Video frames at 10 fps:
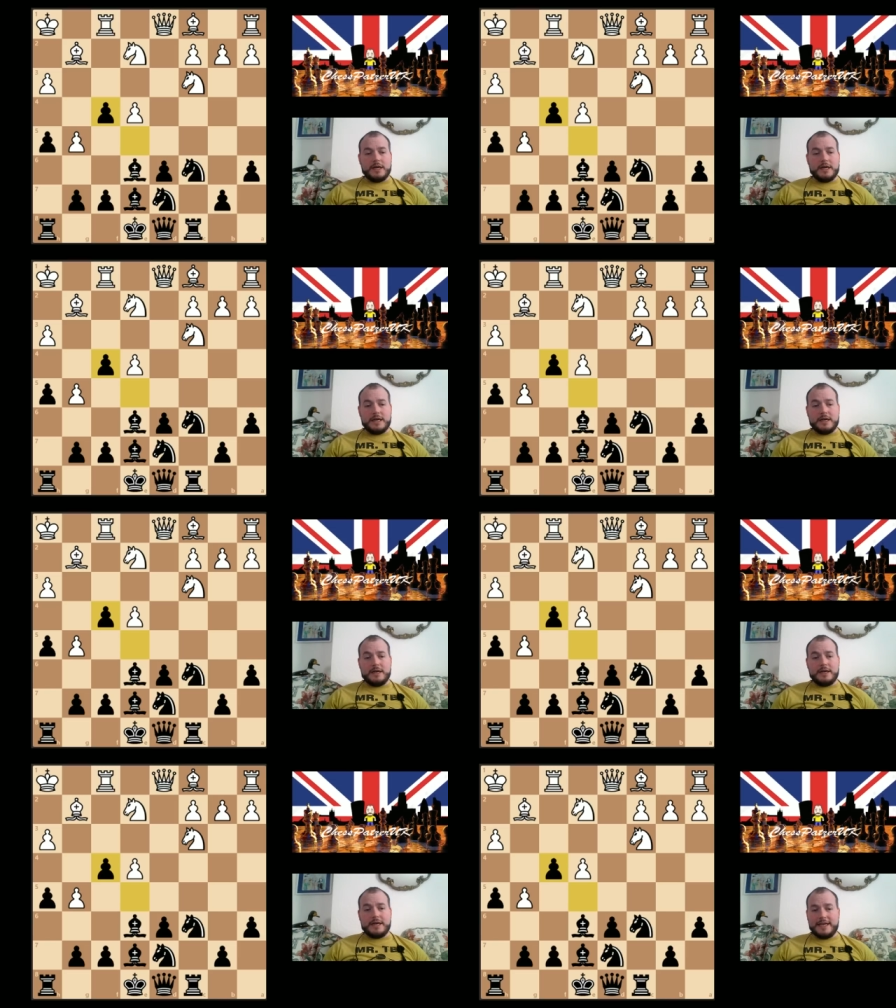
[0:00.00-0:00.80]

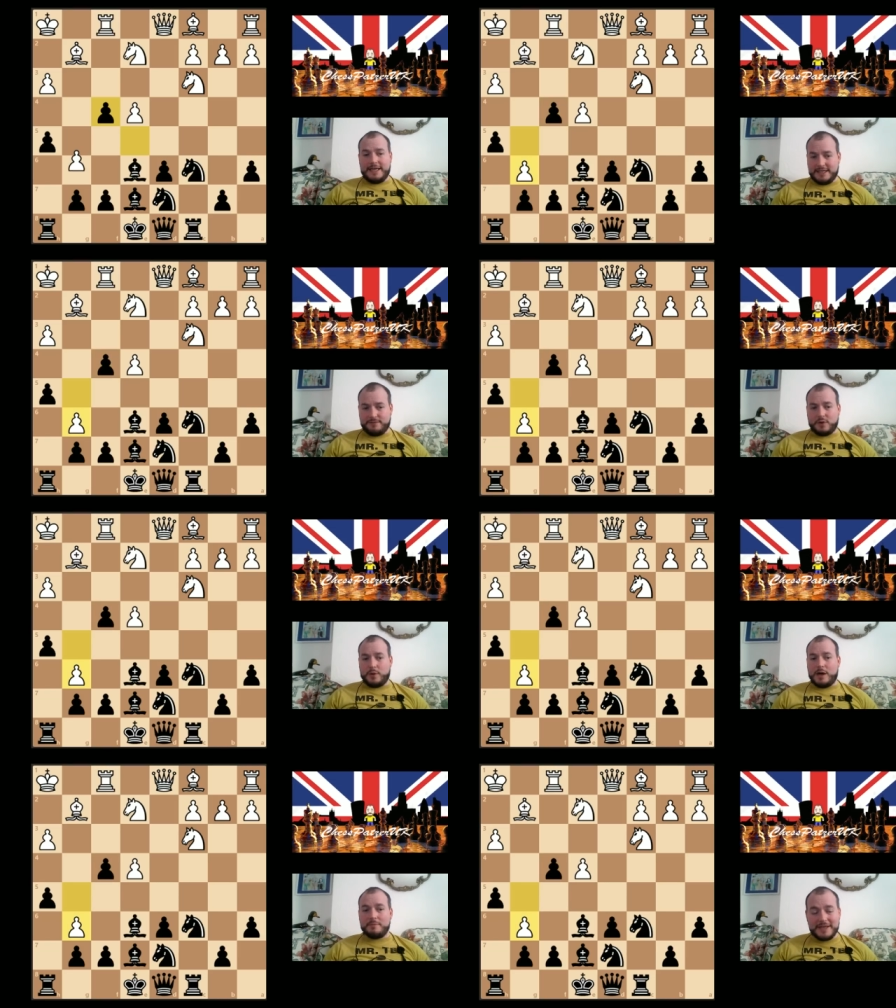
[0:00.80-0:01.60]
And here's the
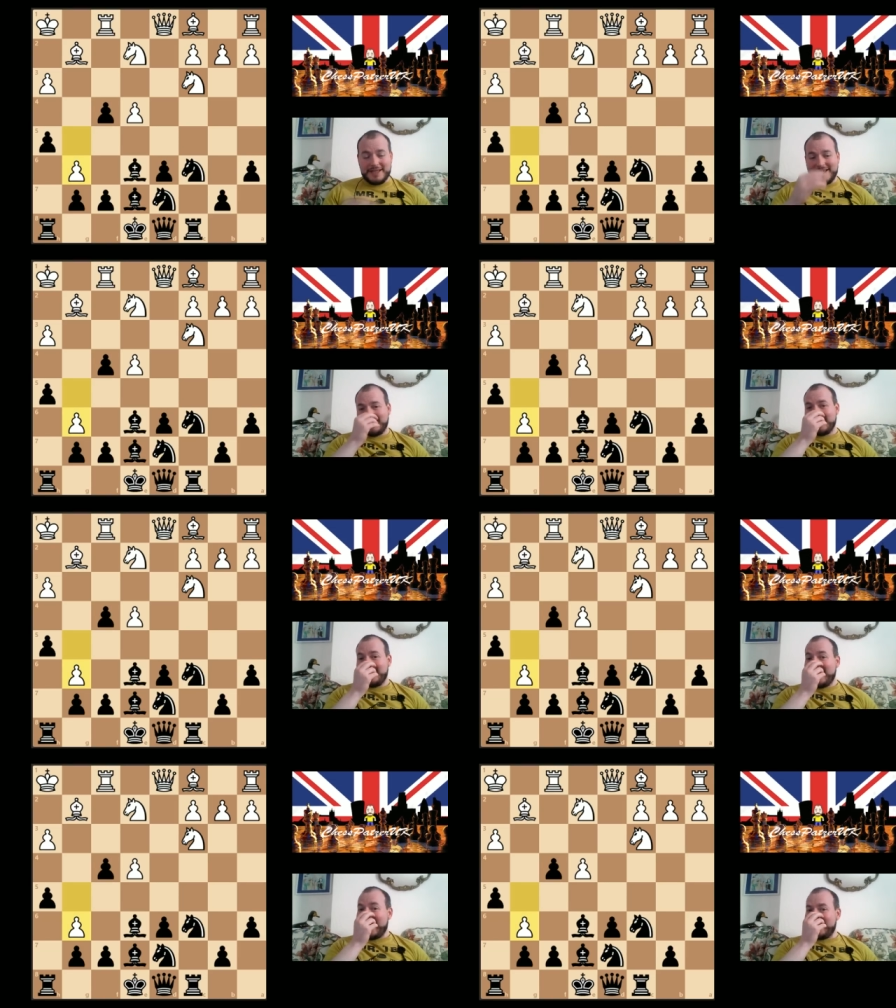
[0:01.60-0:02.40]
follow-up.
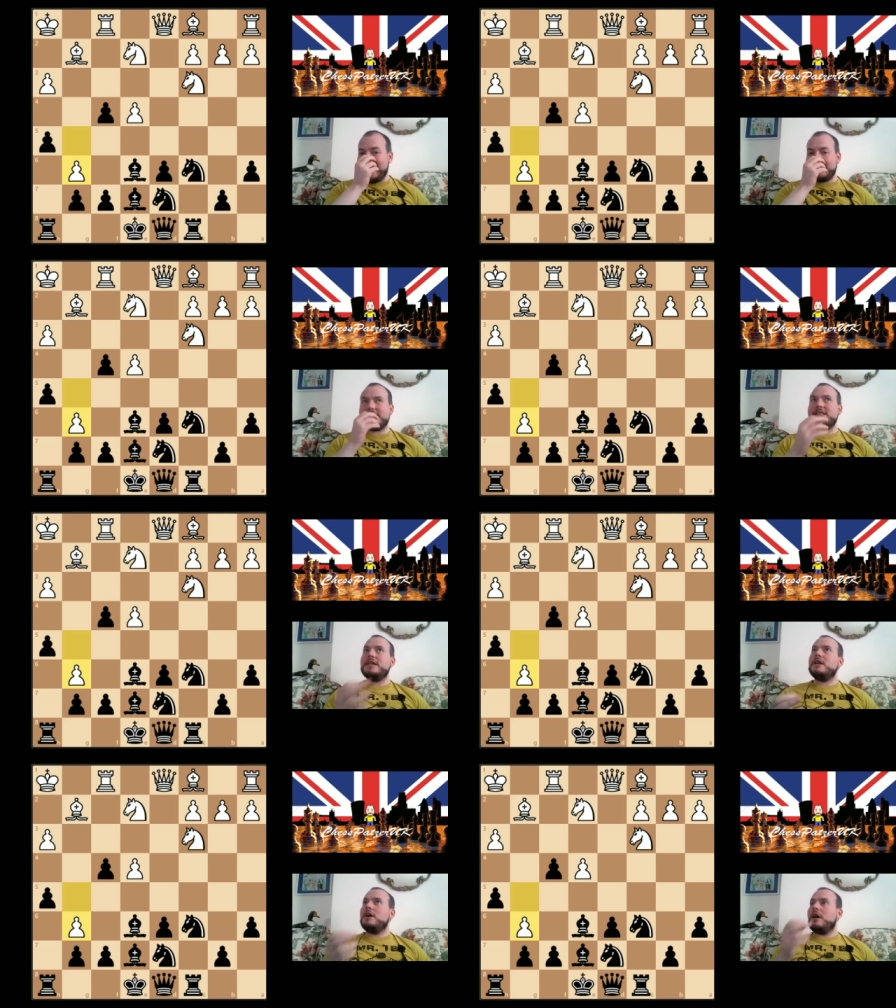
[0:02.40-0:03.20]
And this,
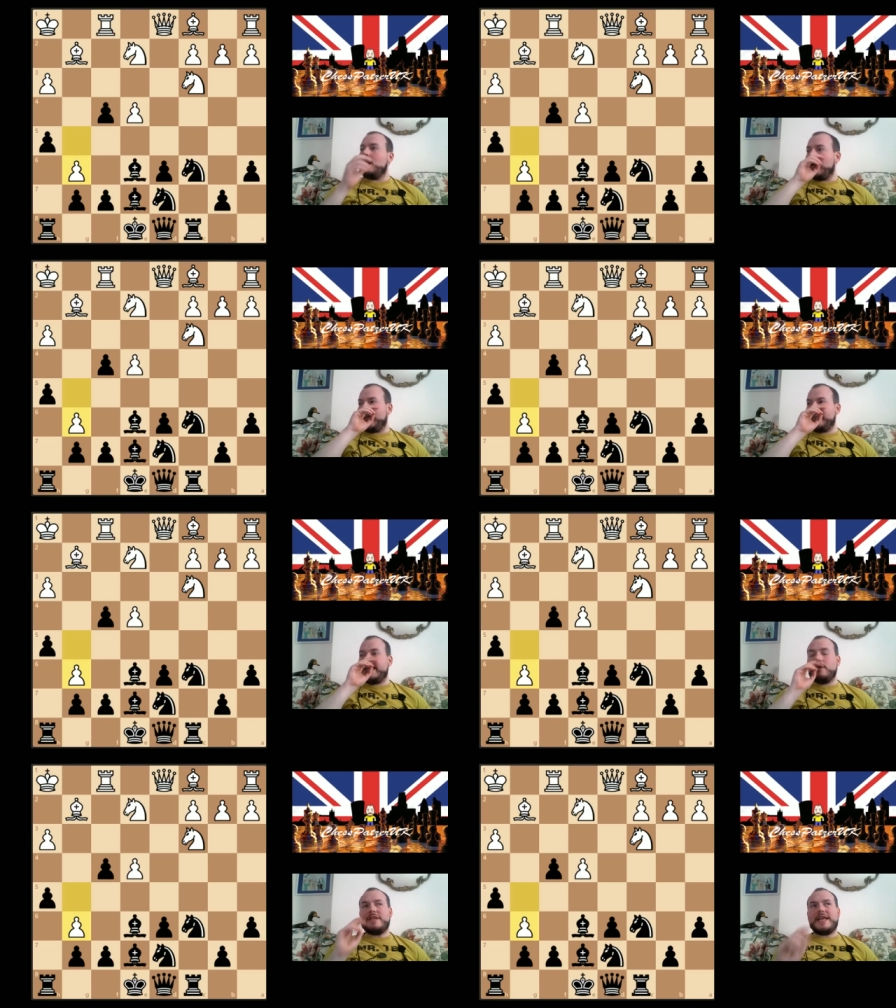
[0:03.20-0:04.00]
at the
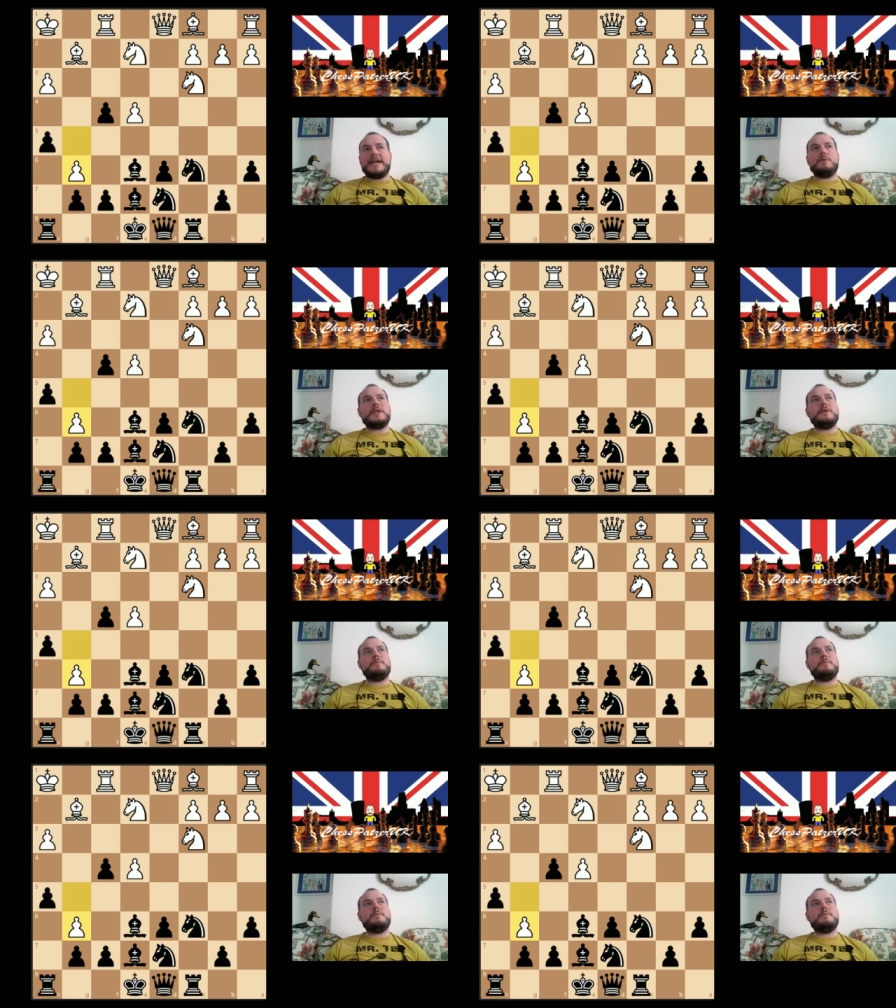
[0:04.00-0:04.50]
end of the day, when you